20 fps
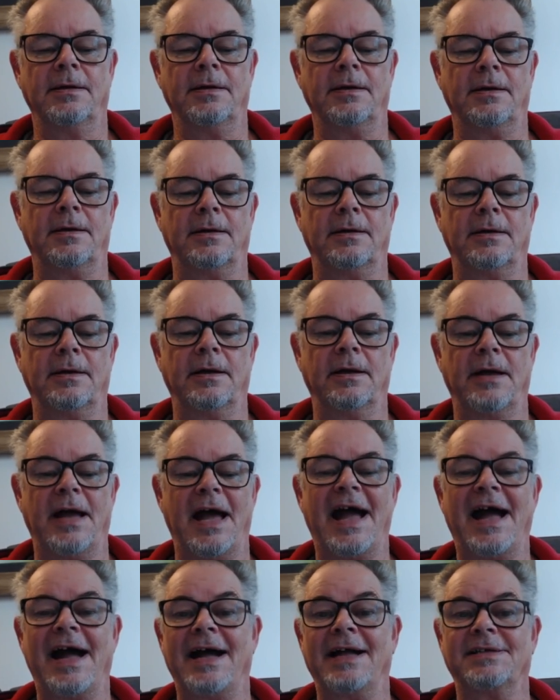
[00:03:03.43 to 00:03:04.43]

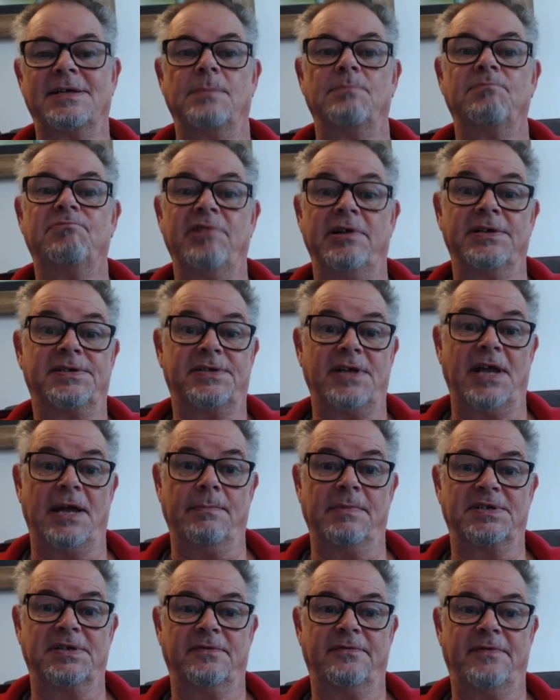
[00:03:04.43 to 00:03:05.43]
add print
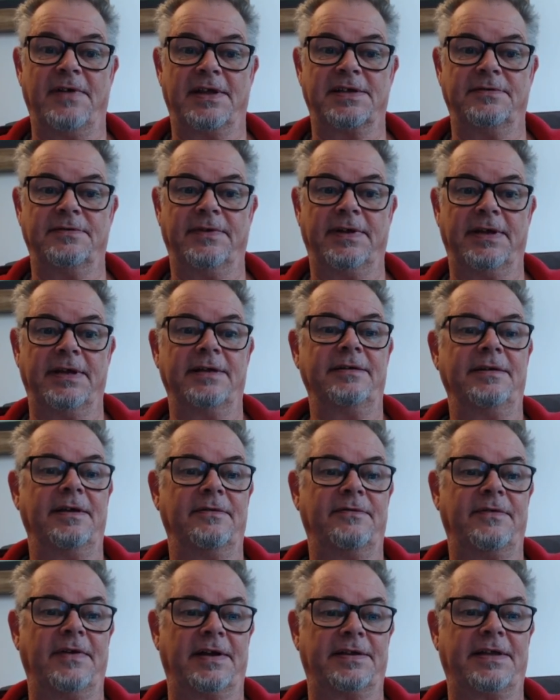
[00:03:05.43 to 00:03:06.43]
statements effectively. In
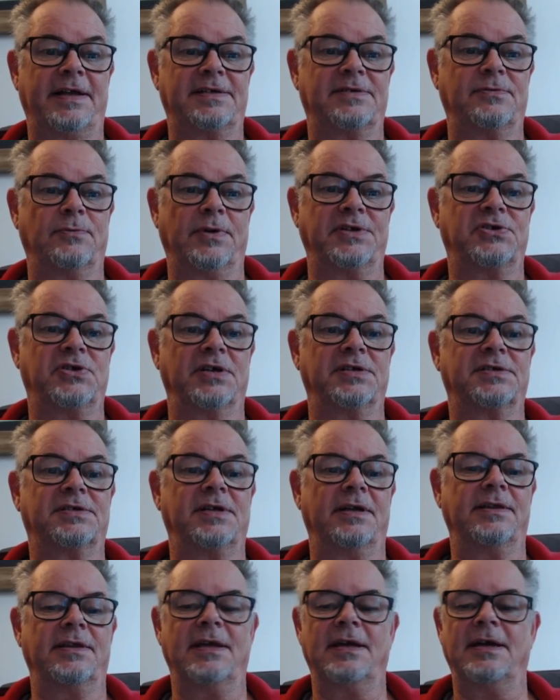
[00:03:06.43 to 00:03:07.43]
fact, that's what it's just
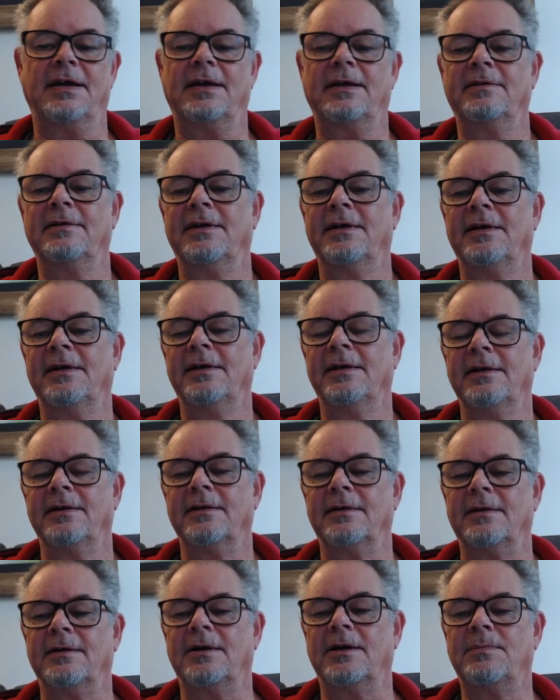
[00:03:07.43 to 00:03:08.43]
done there.
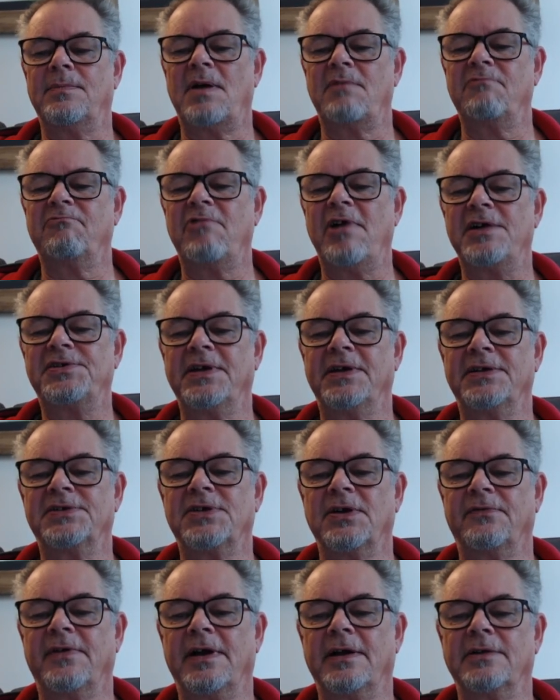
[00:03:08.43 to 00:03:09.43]
I'm writing
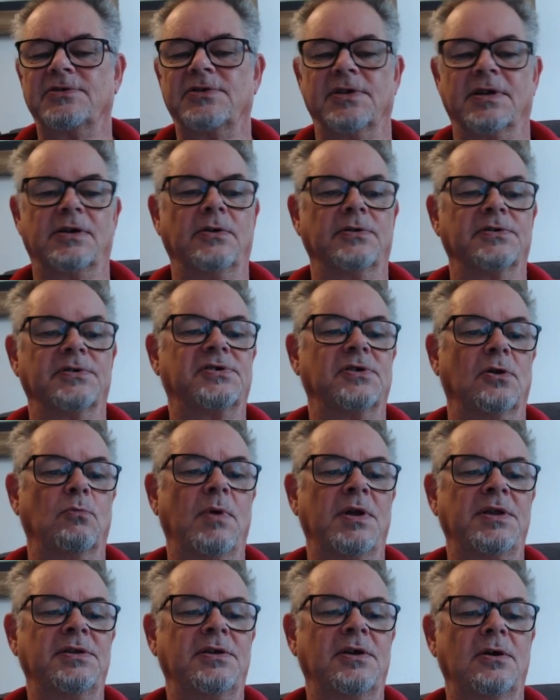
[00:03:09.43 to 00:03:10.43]
stuff out to the console
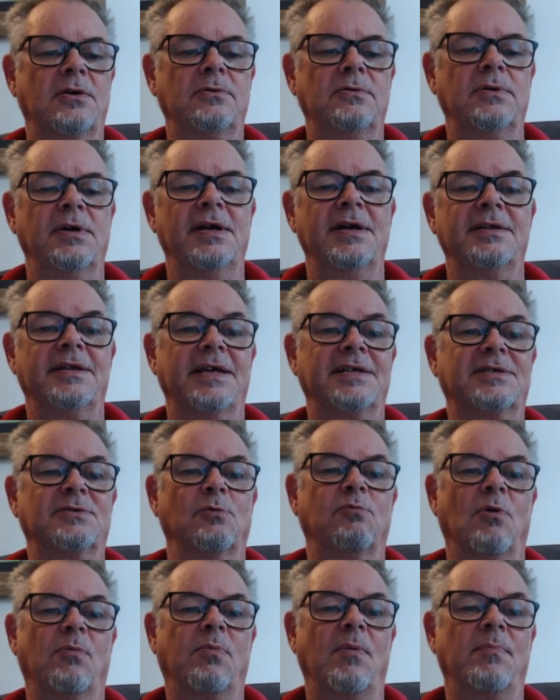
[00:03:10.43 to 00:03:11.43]
window. This will
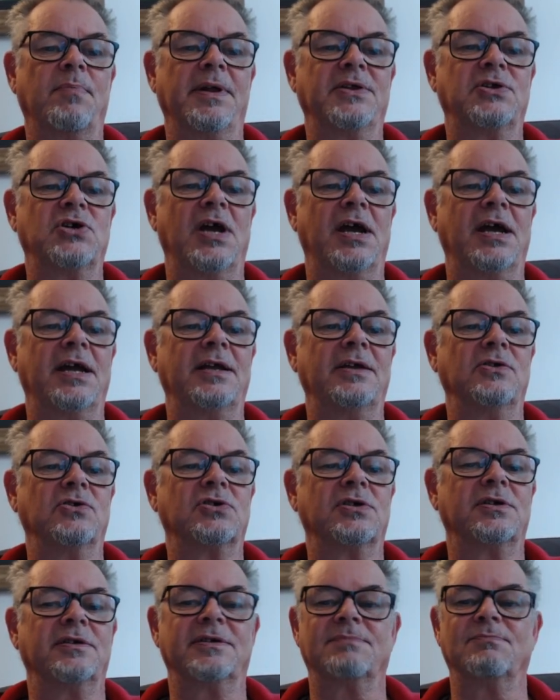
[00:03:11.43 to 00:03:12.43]
probably
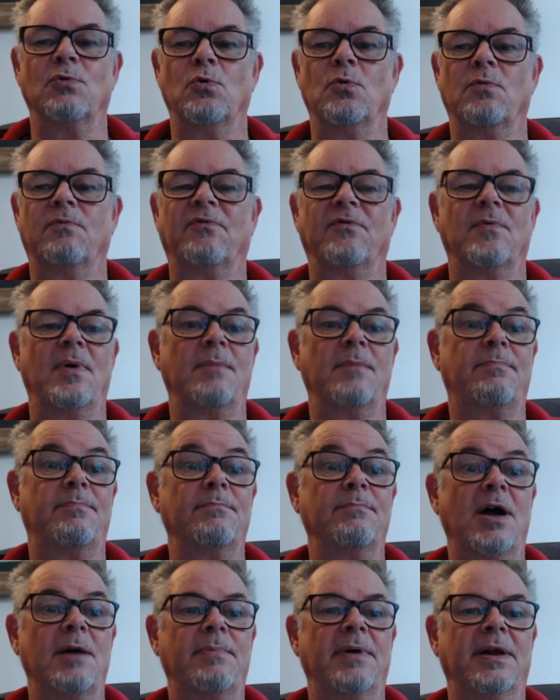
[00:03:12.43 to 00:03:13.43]
change. It's more for
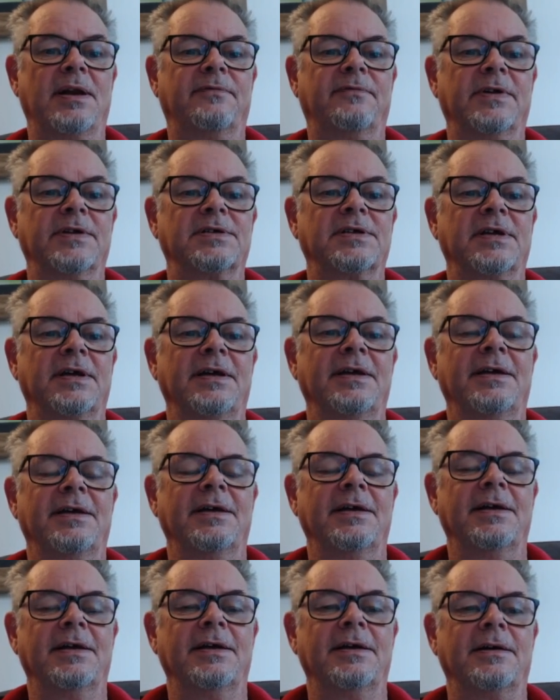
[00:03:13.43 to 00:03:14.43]
my benefit.
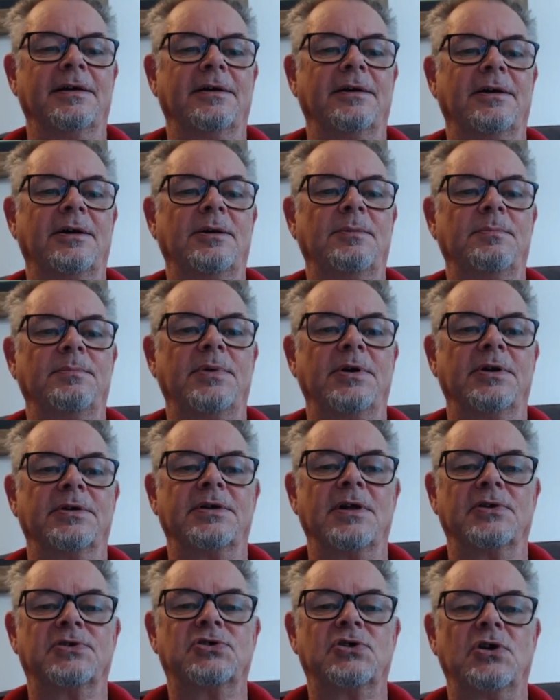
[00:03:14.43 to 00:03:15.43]
But
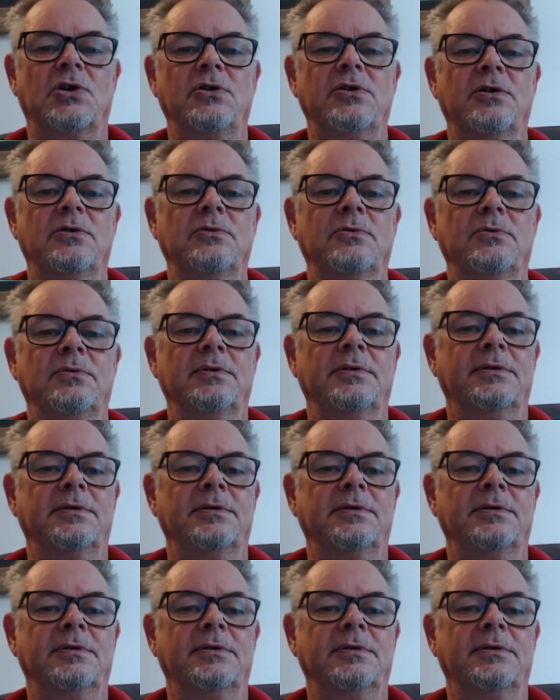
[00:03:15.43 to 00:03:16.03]
I'll show you